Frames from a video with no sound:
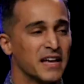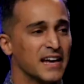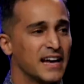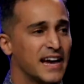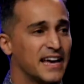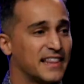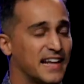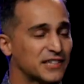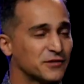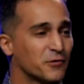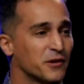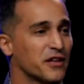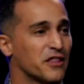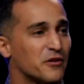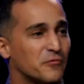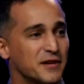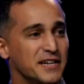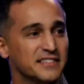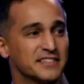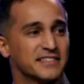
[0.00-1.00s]
And that's one of the
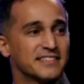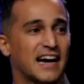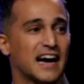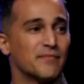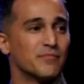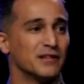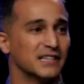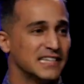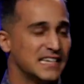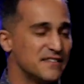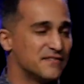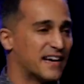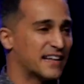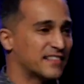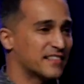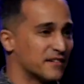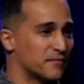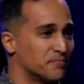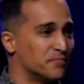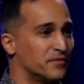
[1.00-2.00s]
reasons I believe that
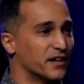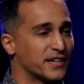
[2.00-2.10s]
the